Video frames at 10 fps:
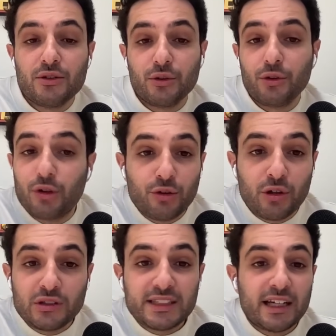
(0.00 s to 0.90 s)
So the
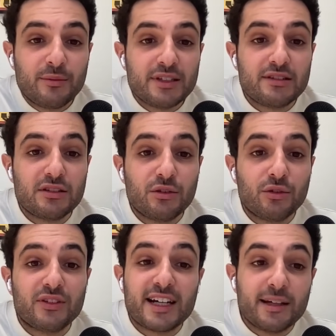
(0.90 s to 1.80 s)
turnaround time is
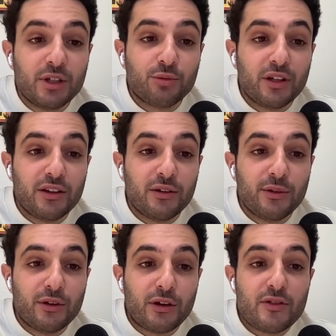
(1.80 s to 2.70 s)
the time
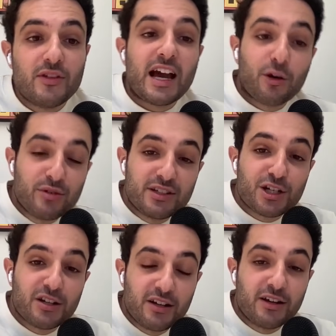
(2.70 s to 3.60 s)
between the
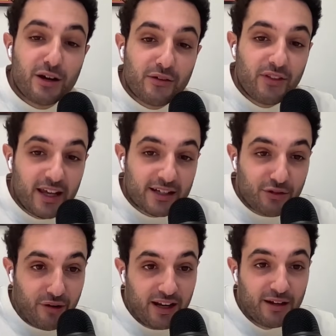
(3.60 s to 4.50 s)
acquisition of the
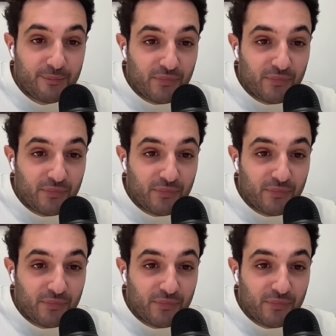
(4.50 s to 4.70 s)
X-ray